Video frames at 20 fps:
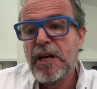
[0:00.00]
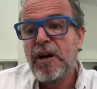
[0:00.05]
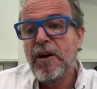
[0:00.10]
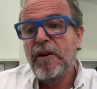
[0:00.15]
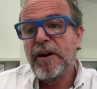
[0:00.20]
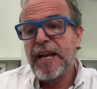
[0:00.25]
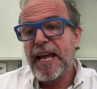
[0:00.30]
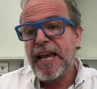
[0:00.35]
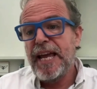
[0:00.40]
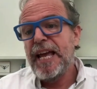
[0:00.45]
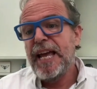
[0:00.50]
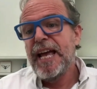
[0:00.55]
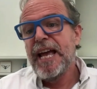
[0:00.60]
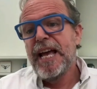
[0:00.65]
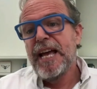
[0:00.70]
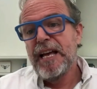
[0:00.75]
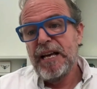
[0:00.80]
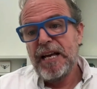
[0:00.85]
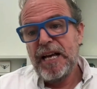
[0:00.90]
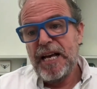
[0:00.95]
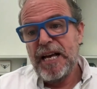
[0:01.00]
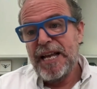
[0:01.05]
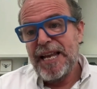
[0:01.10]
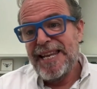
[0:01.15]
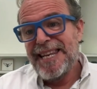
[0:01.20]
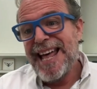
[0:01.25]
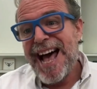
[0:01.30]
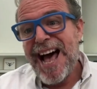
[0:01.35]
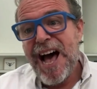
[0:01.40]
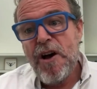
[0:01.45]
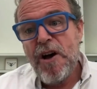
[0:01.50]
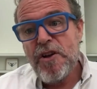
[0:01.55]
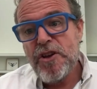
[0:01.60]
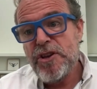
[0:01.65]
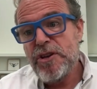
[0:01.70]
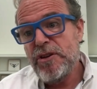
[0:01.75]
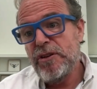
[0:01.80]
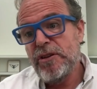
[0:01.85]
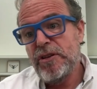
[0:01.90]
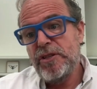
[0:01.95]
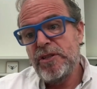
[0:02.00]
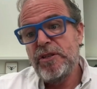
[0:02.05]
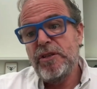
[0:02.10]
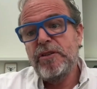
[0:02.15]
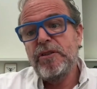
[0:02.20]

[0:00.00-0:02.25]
Okay. Now you could